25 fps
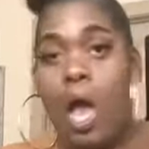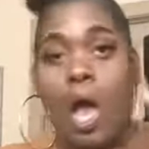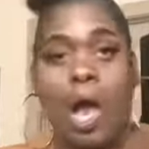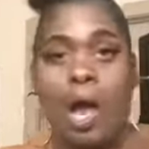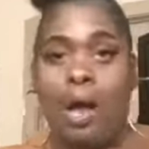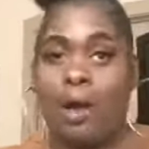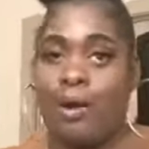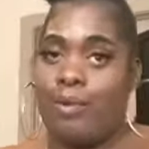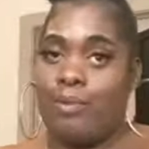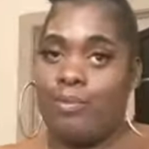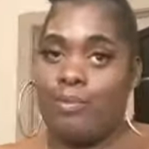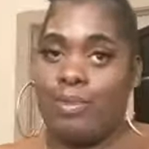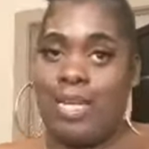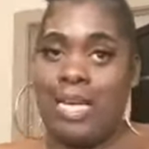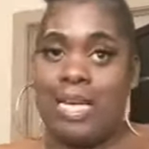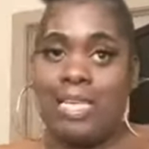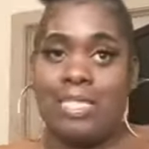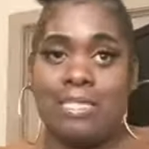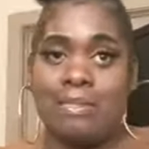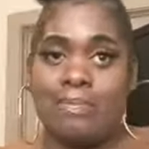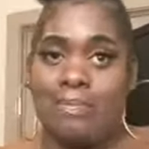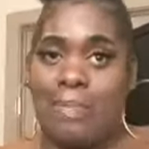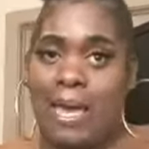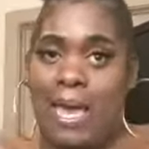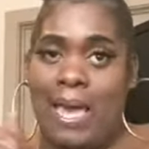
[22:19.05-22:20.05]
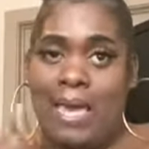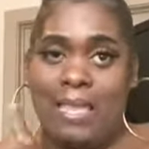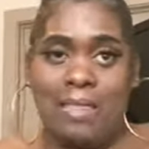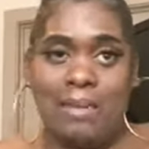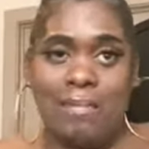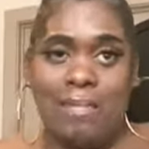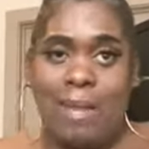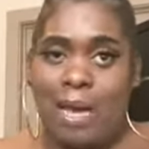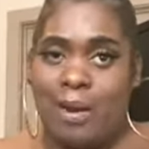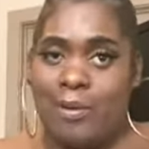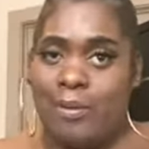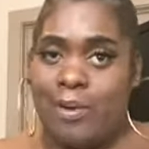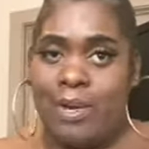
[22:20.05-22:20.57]
oh, that's Bath and
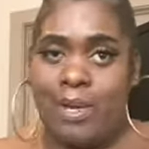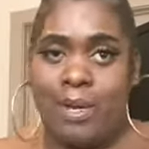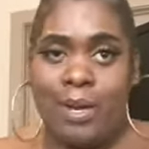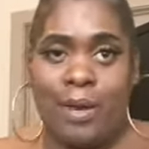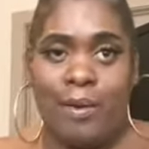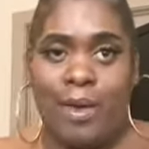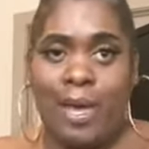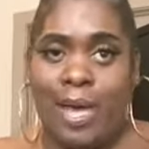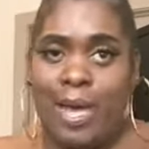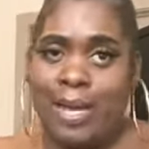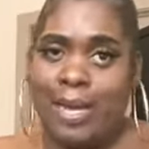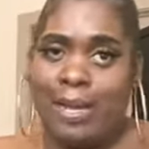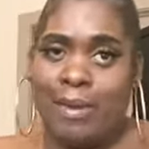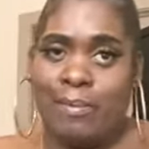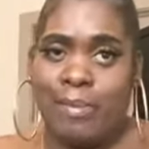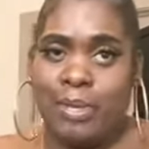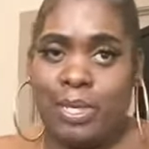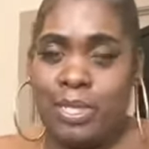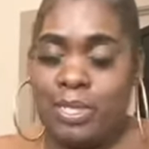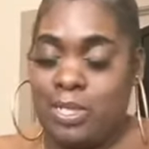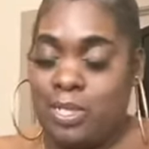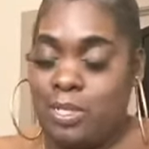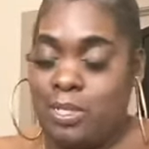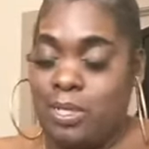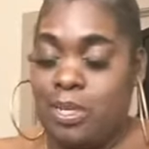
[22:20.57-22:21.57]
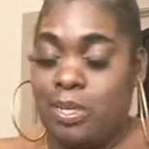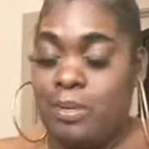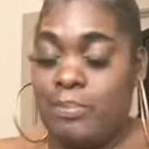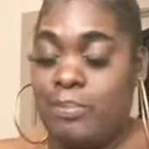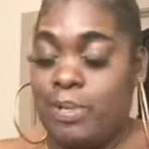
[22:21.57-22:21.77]
Body Works, don't have that much in there,